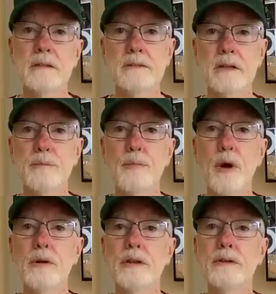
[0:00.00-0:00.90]
It's a
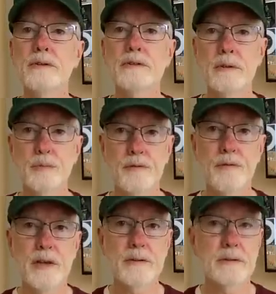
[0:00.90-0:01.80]
component used in
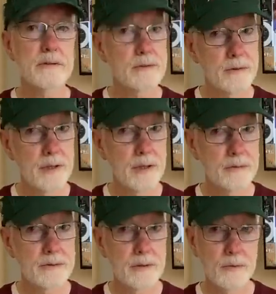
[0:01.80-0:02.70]
professional
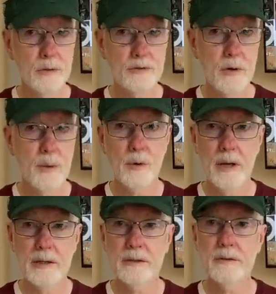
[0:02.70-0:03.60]
studios that will drop
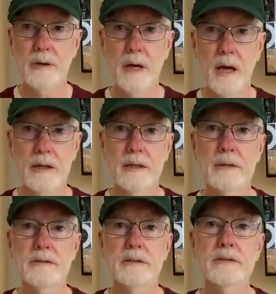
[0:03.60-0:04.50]
right into a
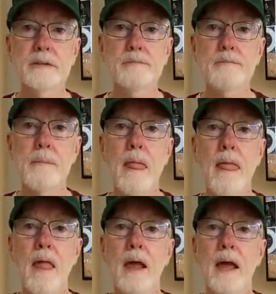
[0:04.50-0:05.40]
high-end system
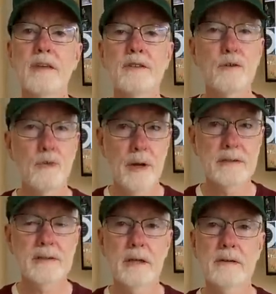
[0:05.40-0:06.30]
as a great
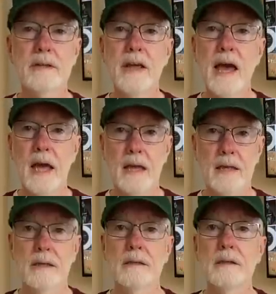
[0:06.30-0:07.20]
sounding DAC.
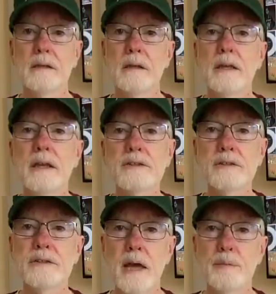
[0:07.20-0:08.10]
It
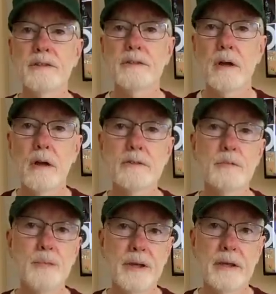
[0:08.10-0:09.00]
just happens to
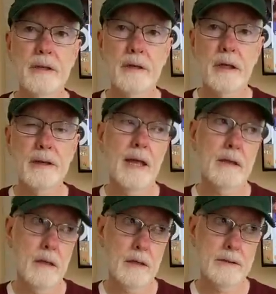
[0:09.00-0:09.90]
also be an
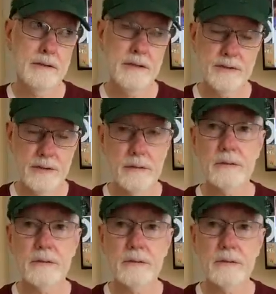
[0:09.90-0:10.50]
analog to digital